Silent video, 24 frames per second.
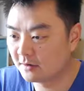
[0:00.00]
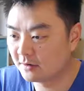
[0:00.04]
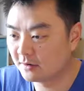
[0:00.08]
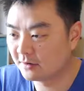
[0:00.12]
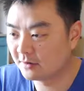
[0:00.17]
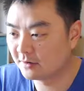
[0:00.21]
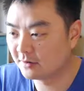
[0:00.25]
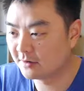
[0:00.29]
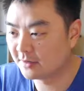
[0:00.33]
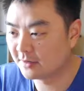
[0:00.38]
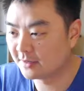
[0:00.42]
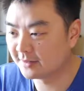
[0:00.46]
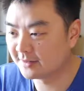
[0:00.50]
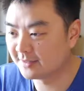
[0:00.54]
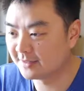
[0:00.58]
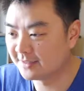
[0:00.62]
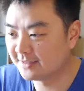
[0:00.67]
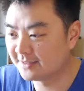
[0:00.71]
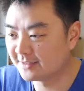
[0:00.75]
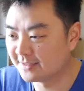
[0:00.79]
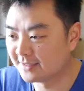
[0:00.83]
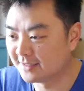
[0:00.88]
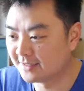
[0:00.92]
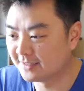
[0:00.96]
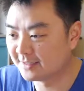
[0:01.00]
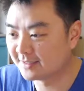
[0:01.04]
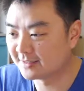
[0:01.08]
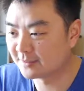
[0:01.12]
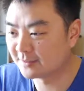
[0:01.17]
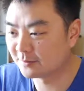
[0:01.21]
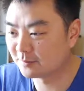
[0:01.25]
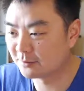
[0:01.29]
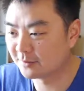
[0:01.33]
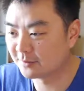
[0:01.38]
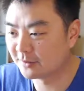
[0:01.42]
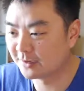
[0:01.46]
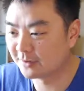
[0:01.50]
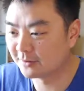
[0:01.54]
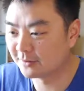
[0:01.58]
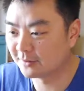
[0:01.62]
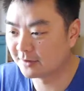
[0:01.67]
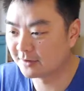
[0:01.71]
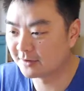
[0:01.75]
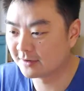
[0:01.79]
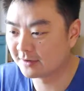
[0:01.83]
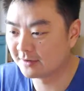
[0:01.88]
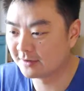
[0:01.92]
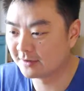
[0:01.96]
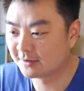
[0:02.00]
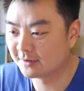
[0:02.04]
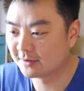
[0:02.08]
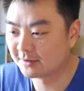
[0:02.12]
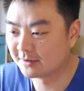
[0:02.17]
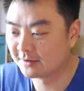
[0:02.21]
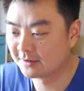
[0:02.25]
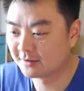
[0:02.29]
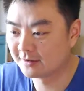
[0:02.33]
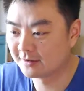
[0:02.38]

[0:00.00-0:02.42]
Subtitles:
Alright, these seagulls are pretty quick, aren't they?